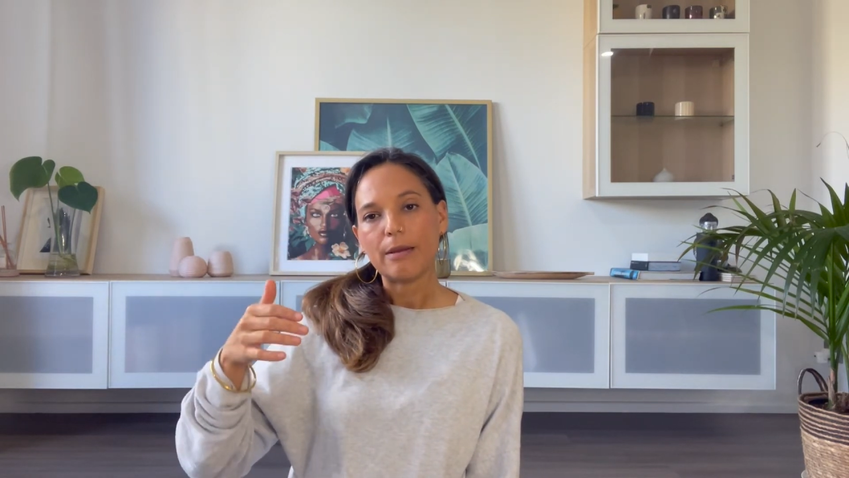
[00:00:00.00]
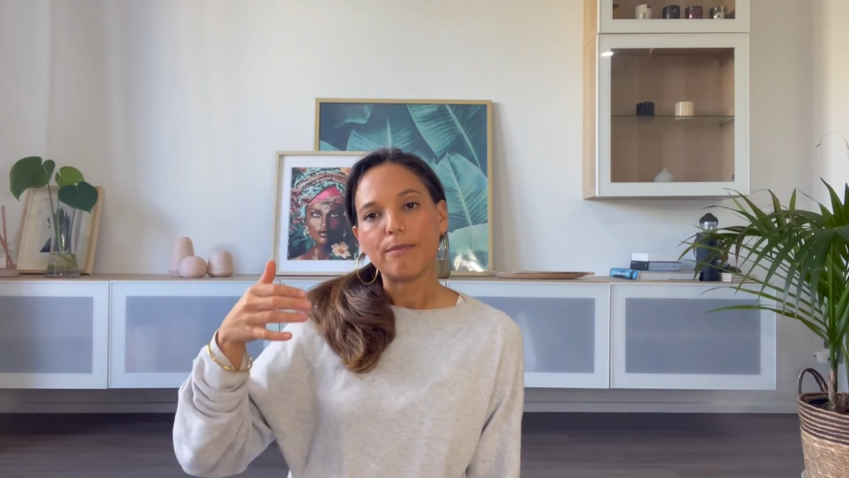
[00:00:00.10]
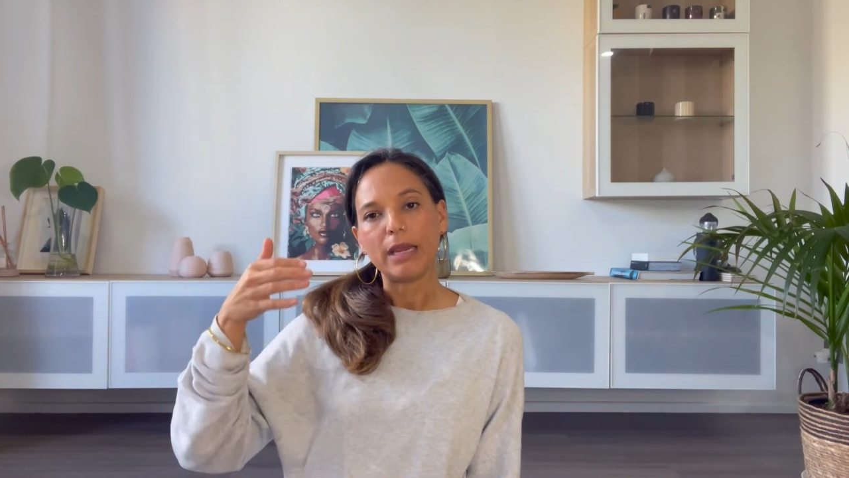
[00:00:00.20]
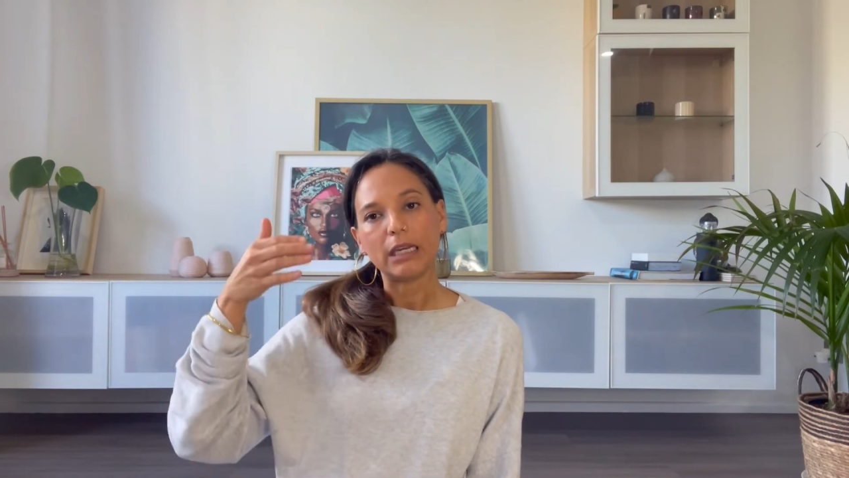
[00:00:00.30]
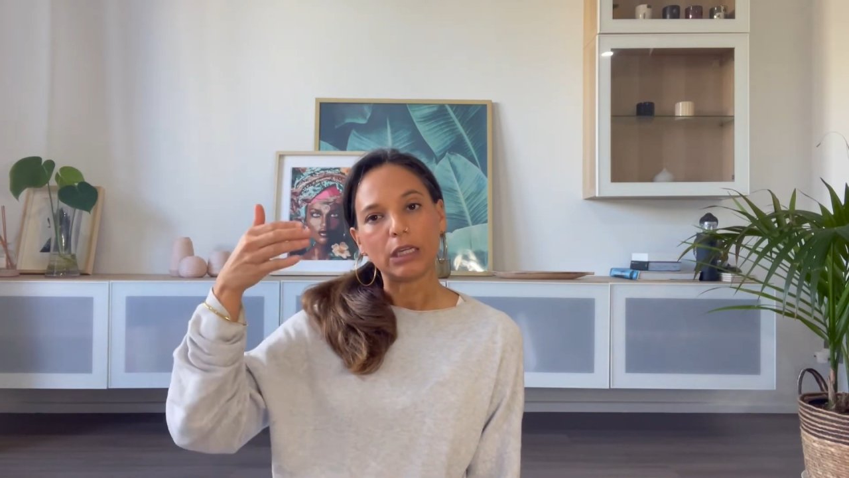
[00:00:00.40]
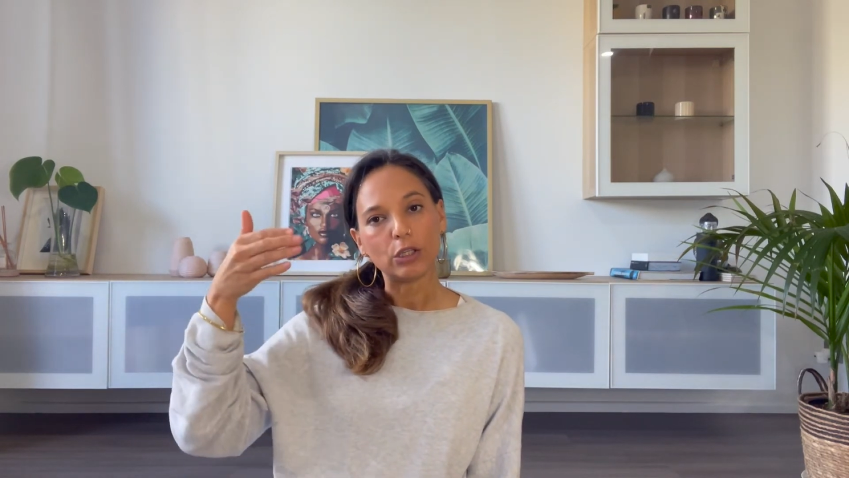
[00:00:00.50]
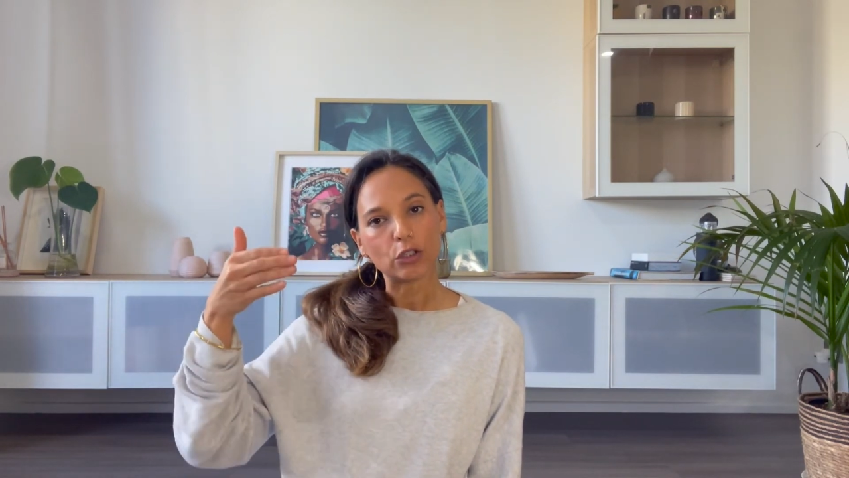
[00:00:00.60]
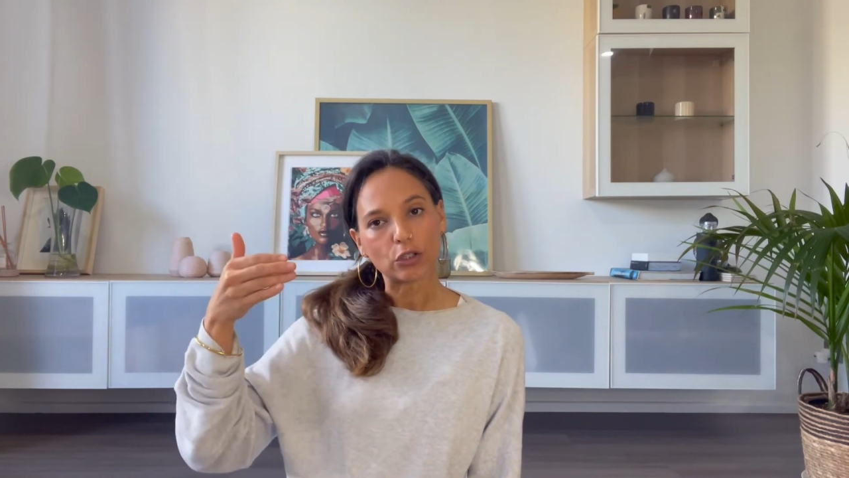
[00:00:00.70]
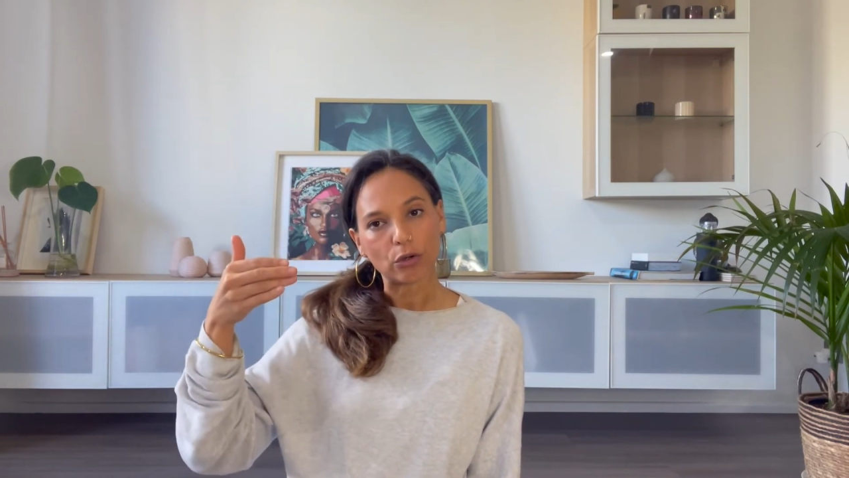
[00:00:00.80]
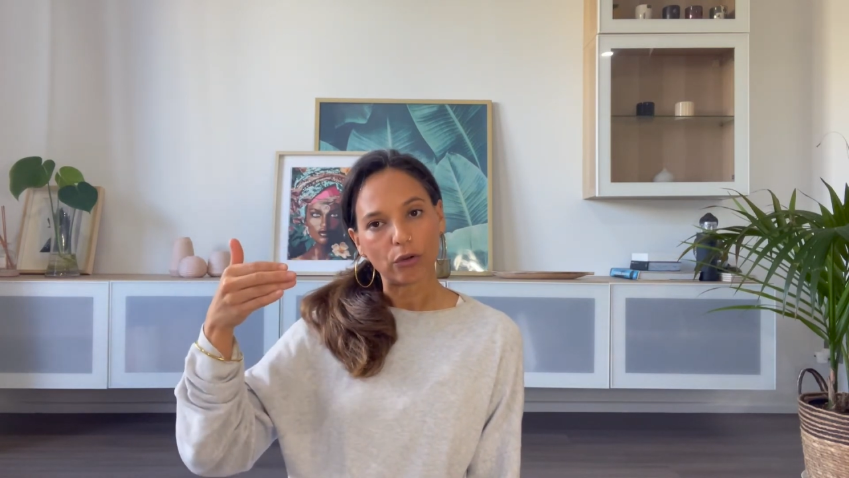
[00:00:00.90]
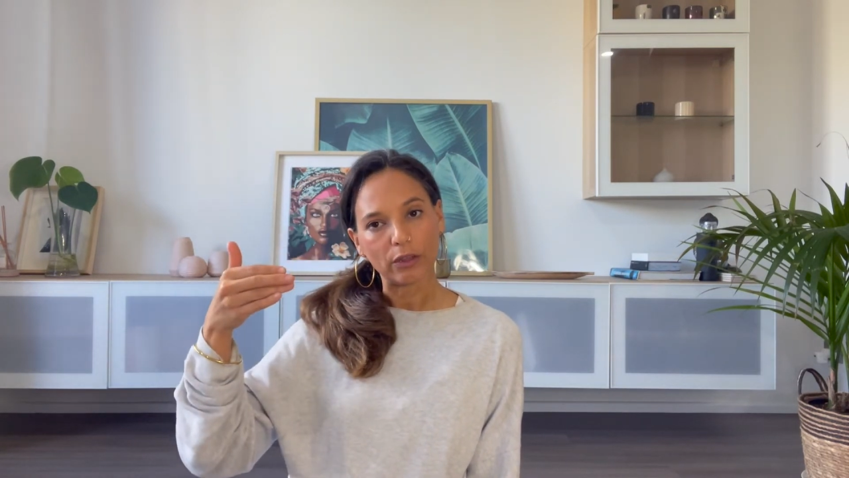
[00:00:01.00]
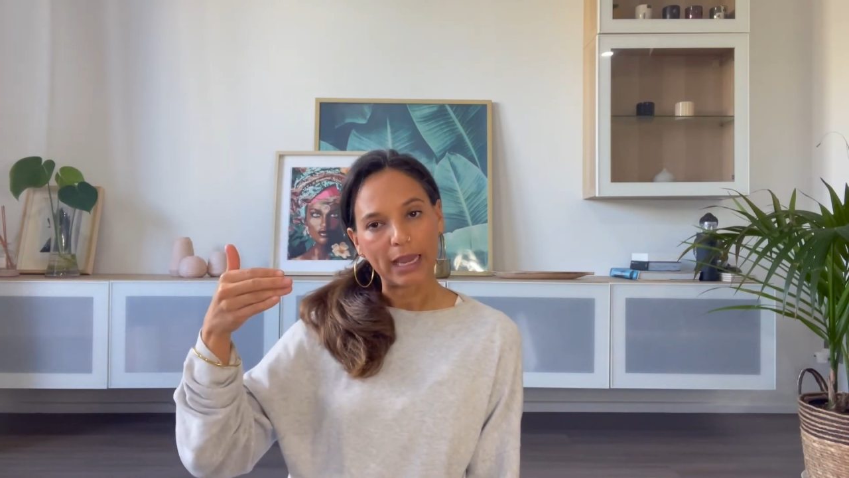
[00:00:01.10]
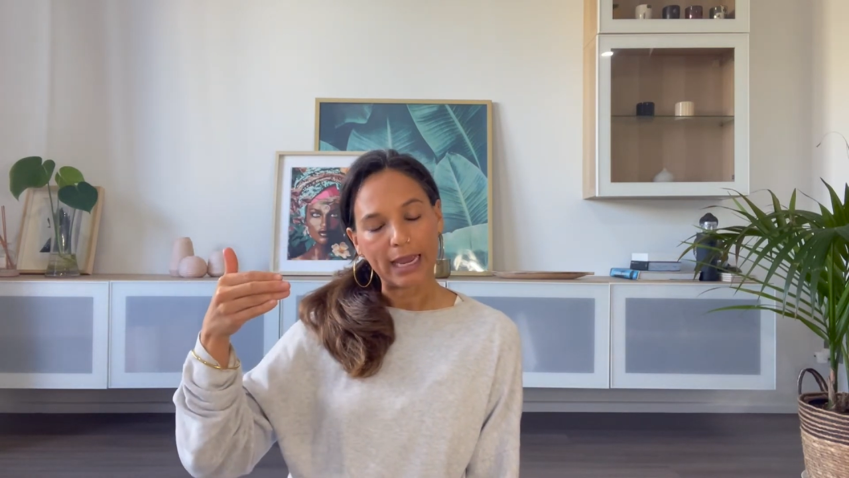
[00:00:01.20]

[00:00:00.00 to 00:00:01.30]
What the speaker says: making sure the